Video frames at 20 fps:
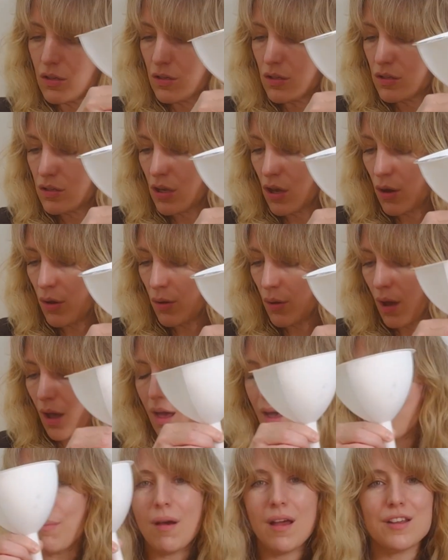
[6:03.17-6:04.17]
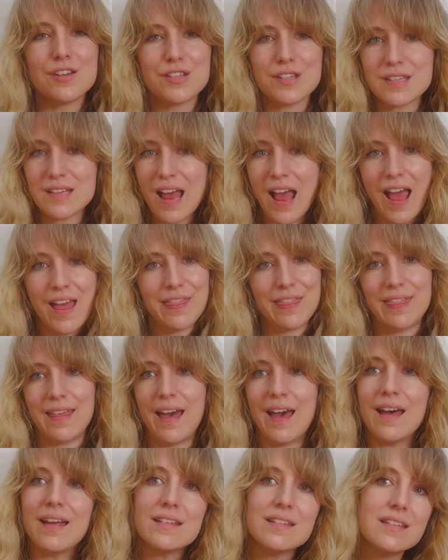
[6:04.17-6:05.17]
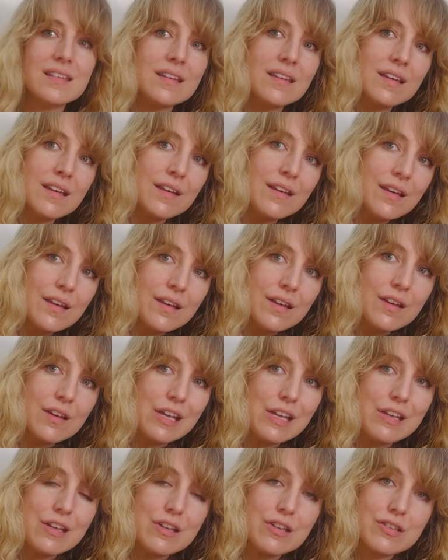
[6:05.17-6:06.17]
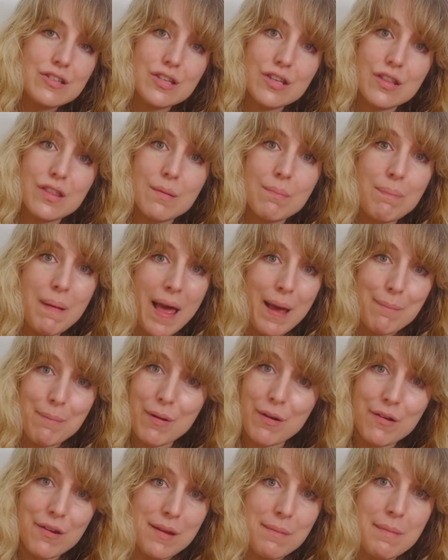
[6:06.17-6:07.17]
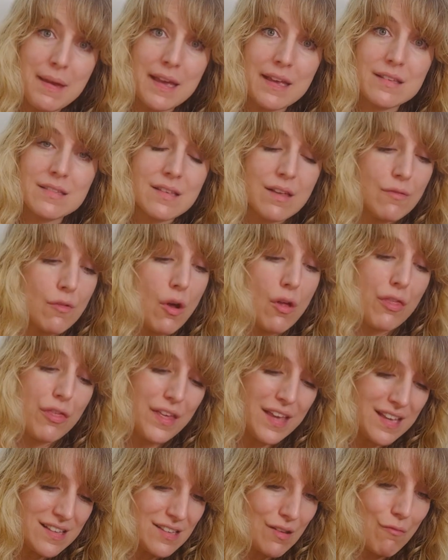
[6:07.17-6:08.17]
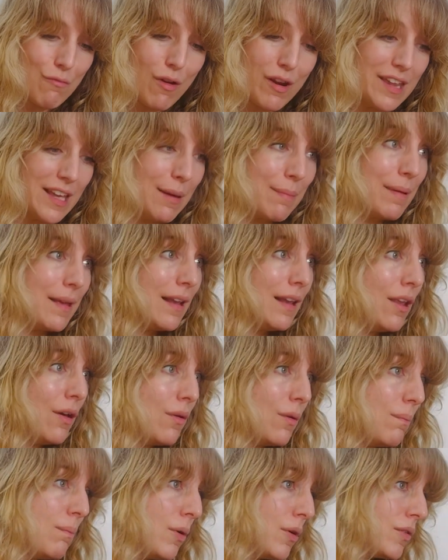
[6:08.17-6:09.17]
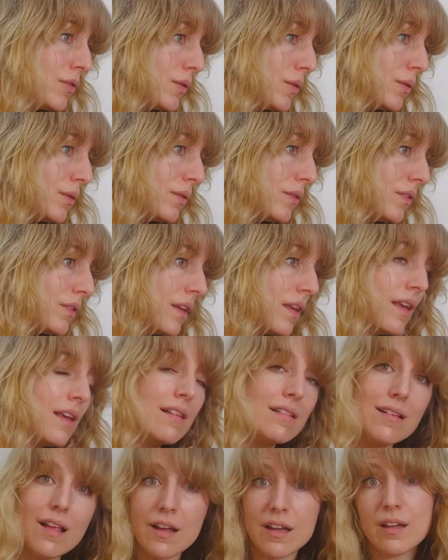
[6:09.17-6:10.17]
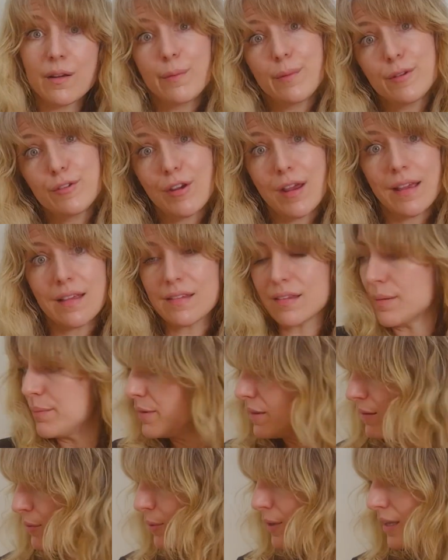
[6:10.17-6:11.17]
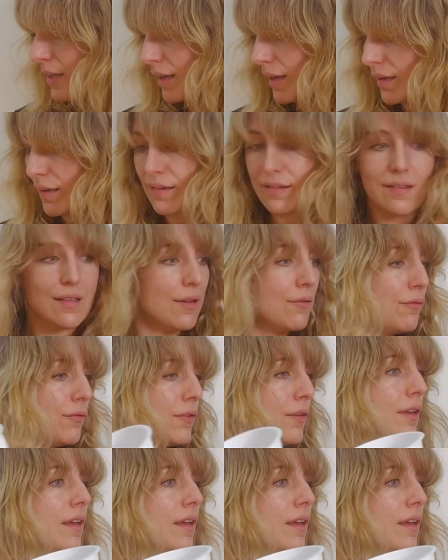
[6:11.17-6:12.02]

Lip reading: So I might just add that to the blackberry mix I've got. Thing is, I'm running a bit low on bottles. It's lucky we drank some this weekend, because I've